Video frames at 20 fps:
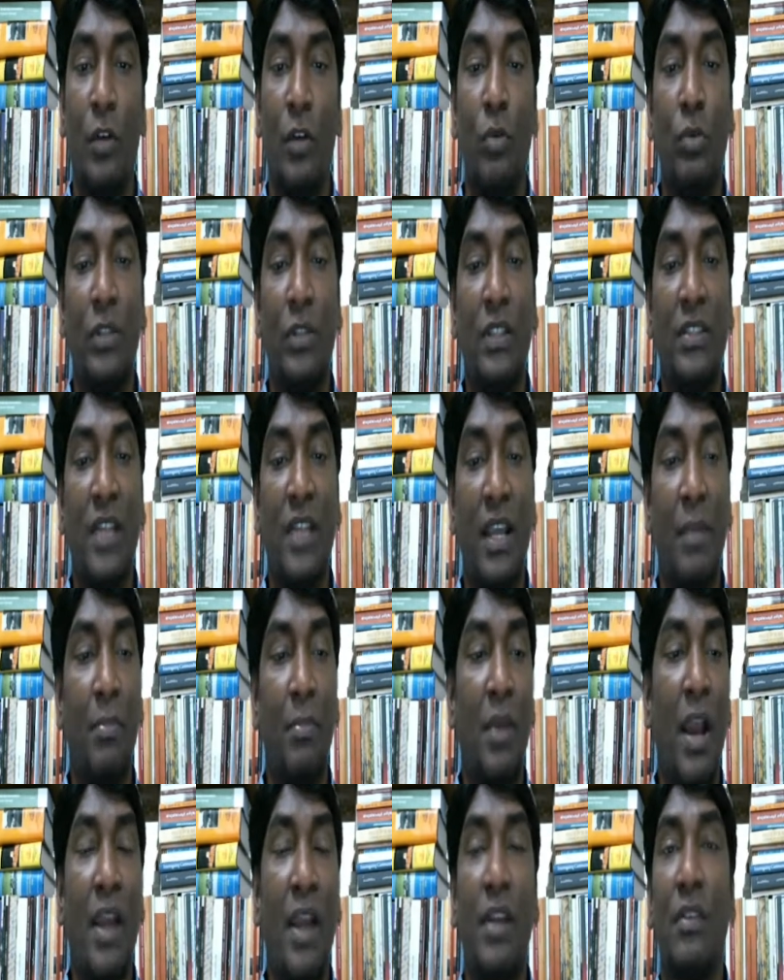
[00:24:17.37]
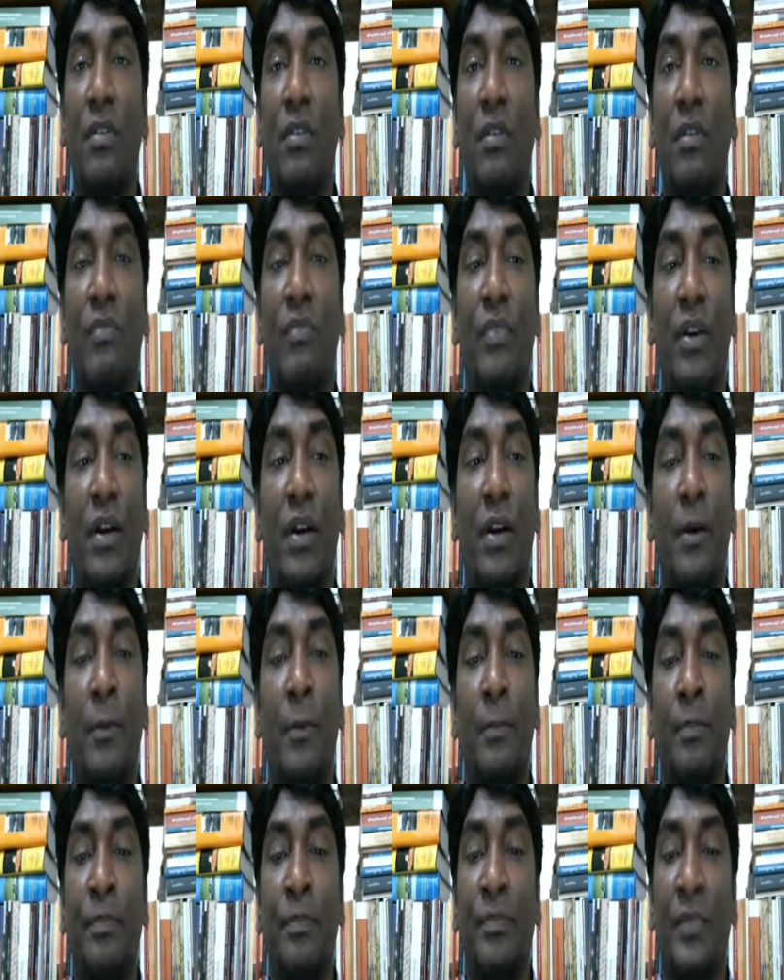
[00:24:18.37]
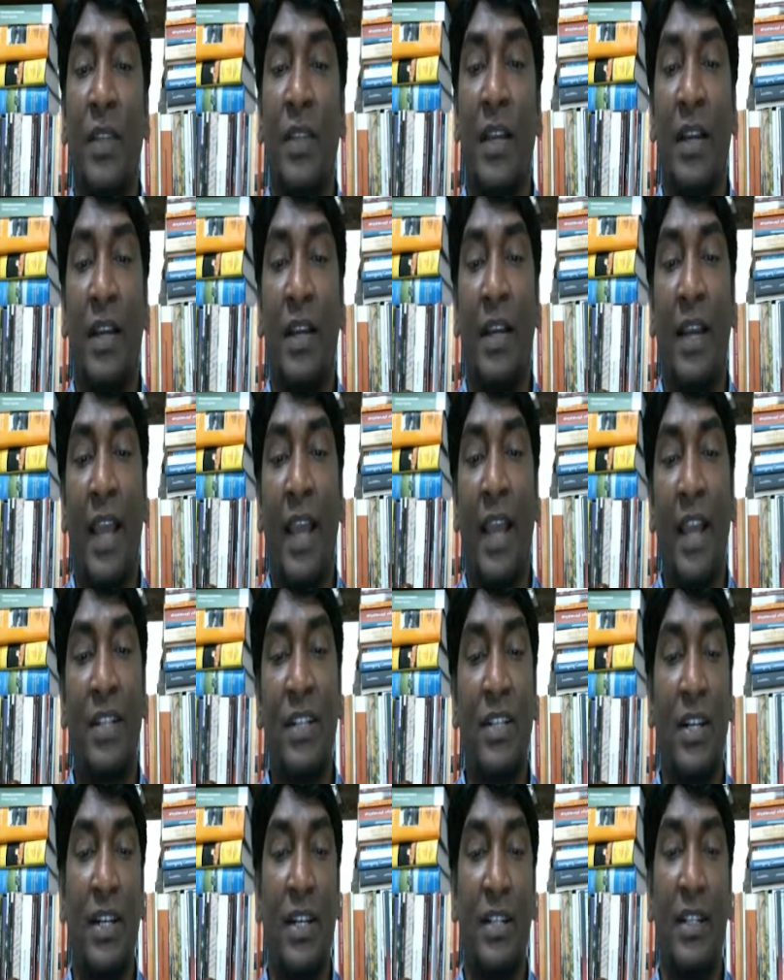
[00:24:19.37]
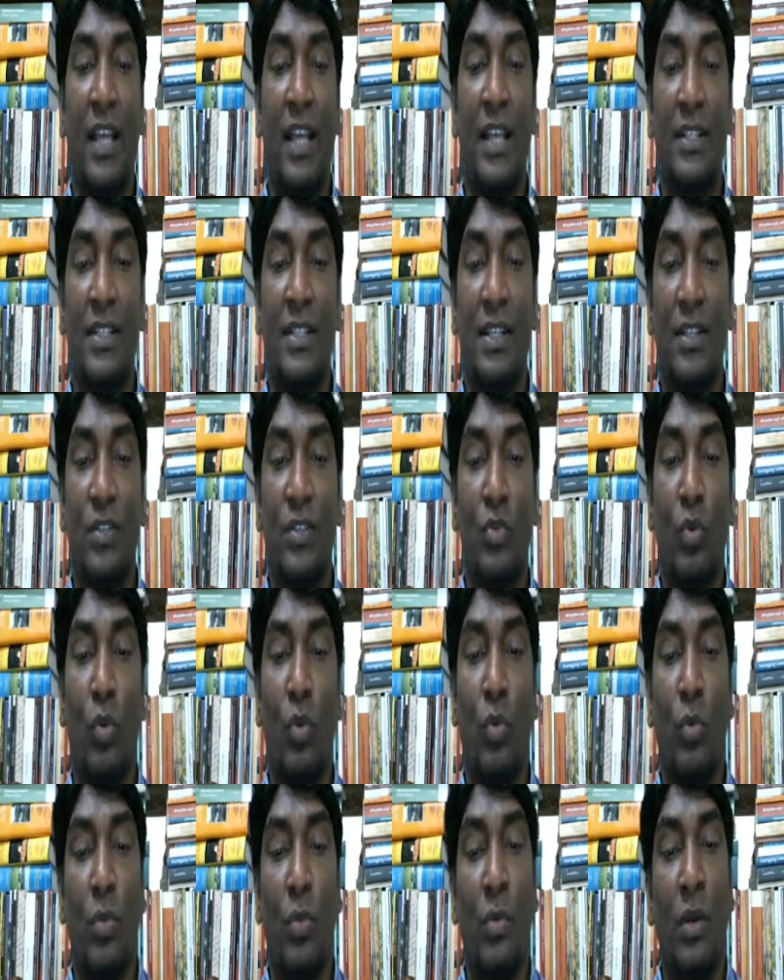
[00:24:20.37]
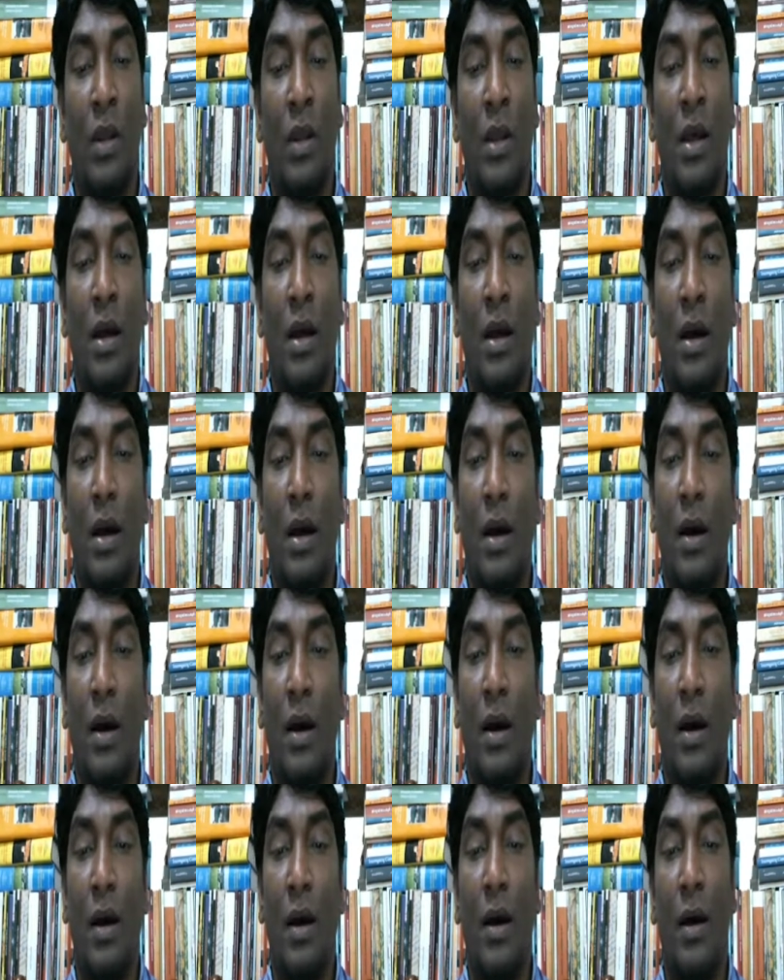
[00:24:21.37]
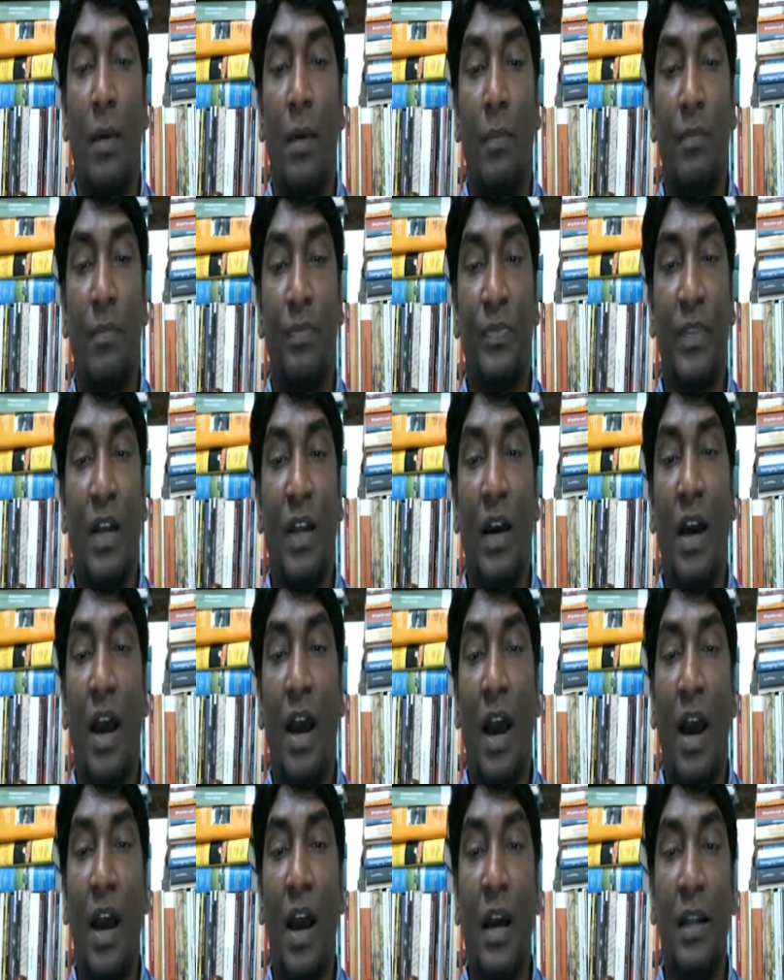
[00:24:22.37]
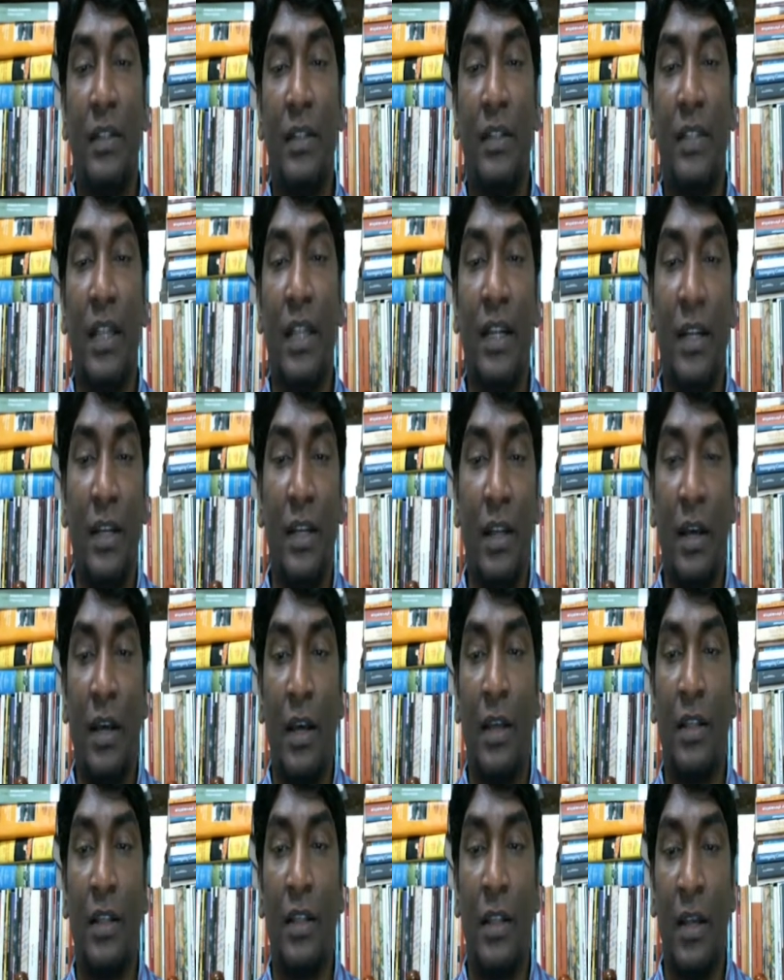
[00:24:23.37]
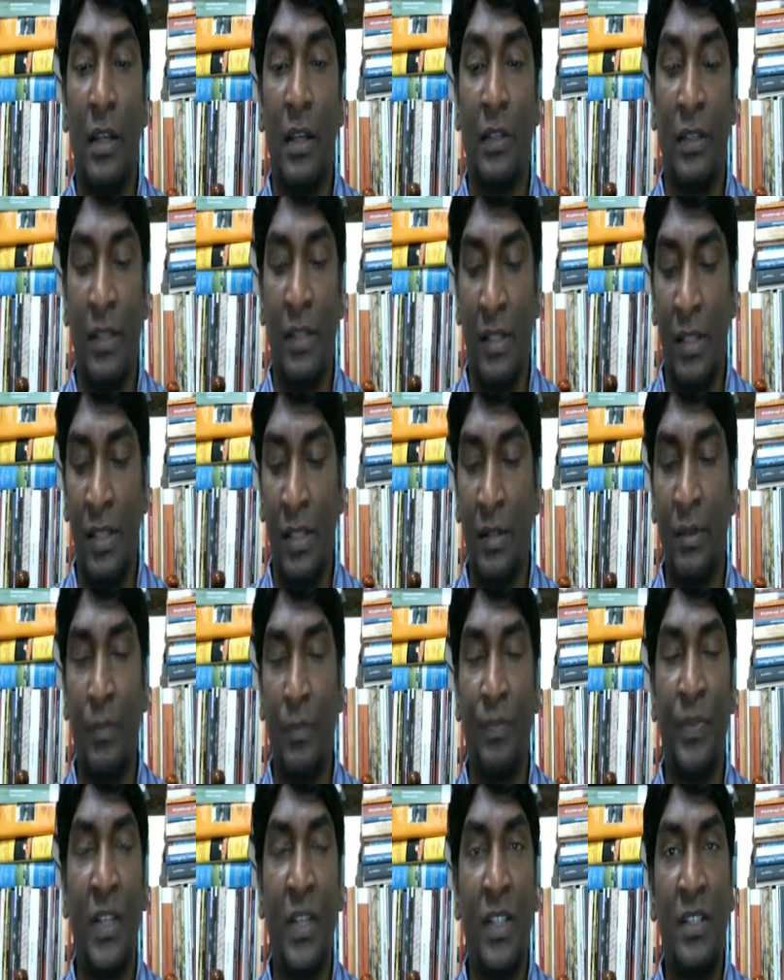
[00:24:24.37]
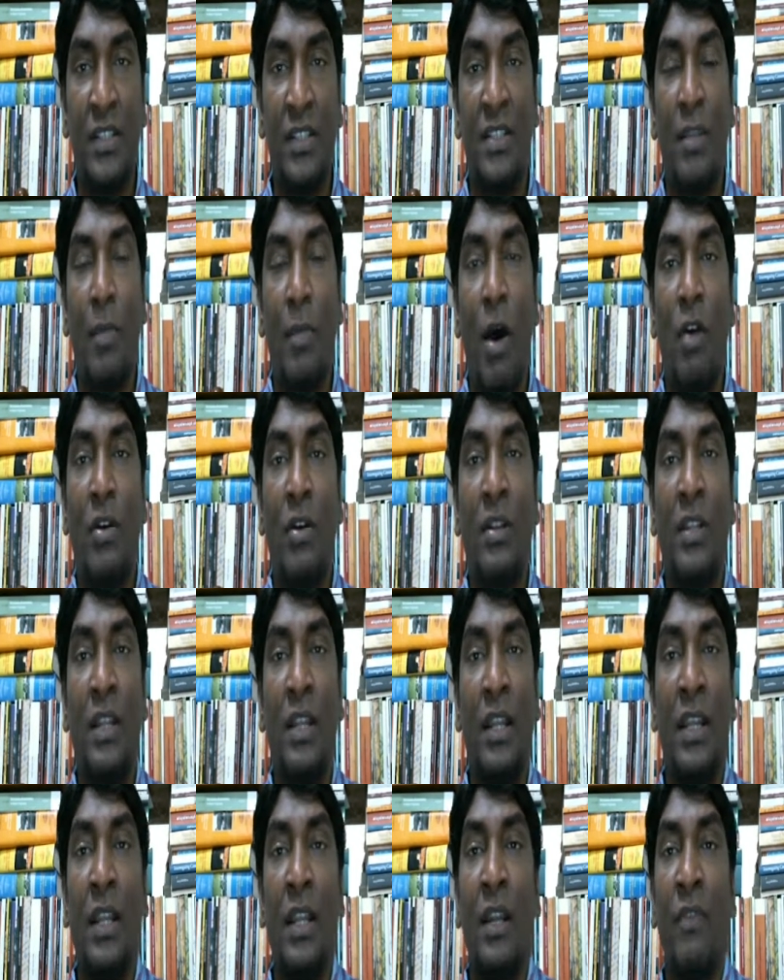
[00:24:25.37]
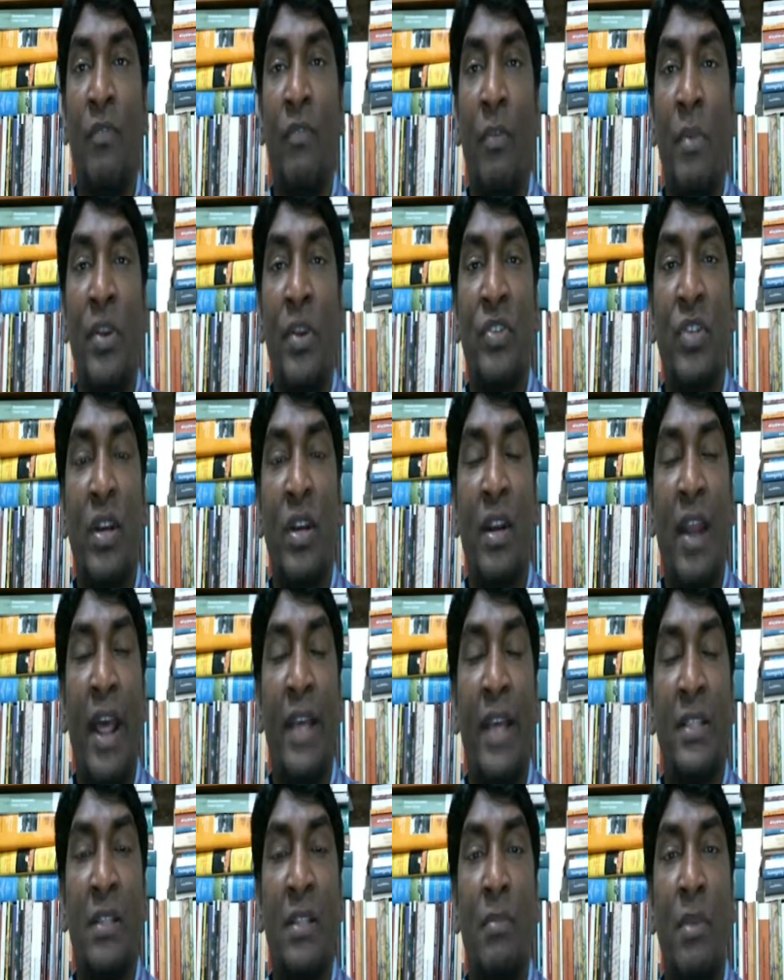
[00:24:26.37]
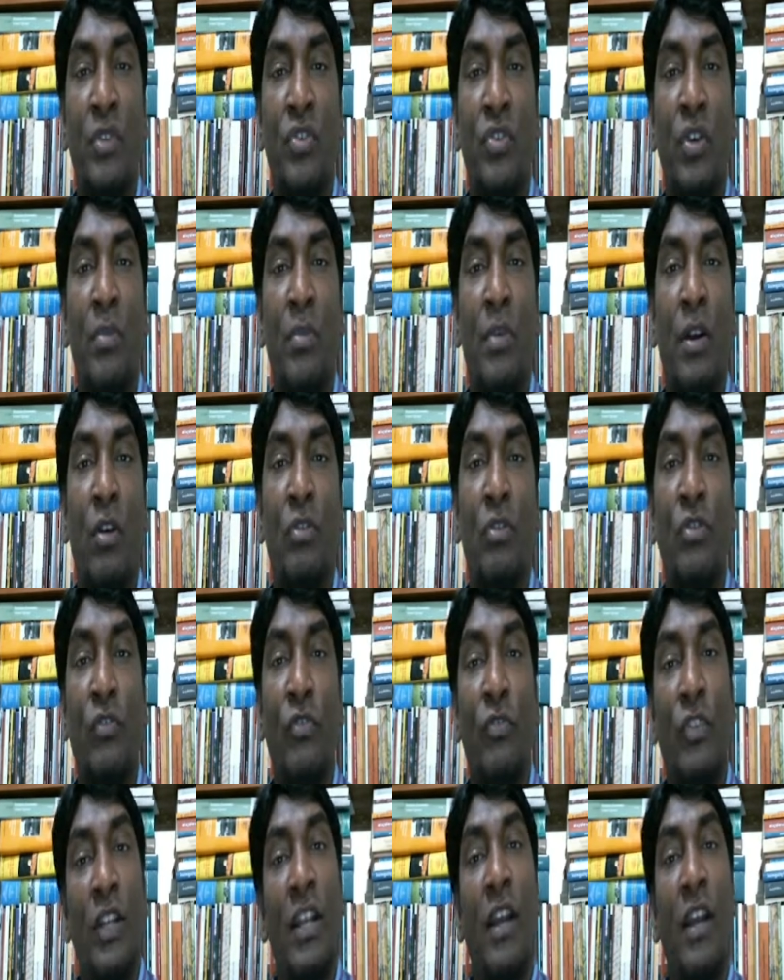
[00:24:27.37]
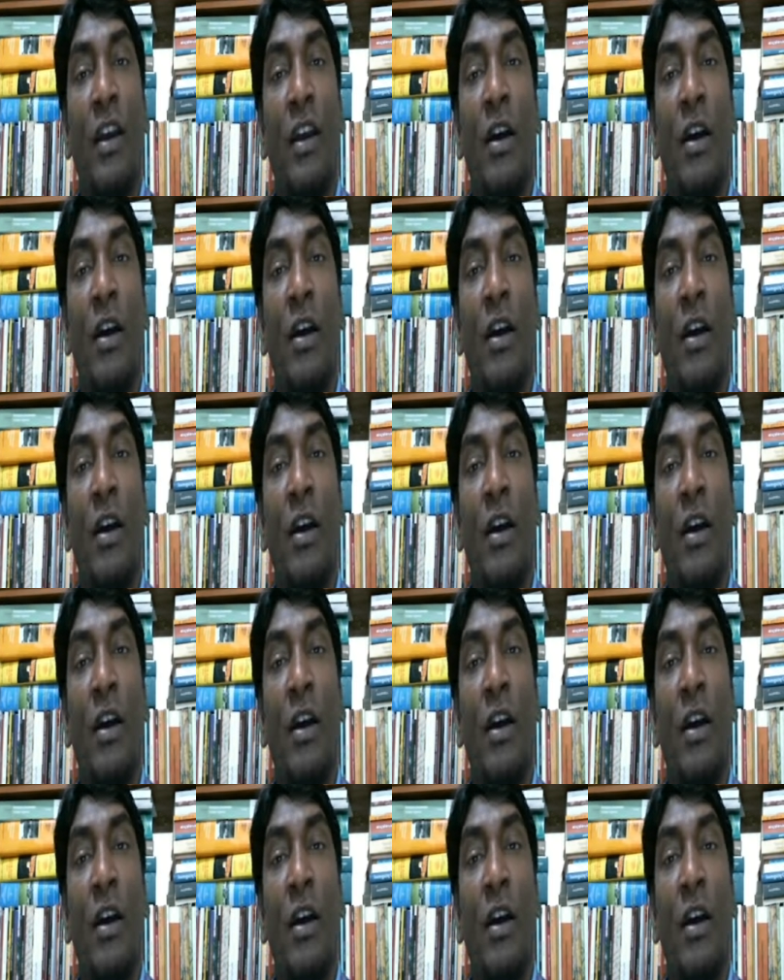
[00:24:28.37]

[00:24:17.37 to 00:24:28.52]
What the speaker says: the same kind of action in that sense. So uh, uh, then this is about the information asymmetry because of the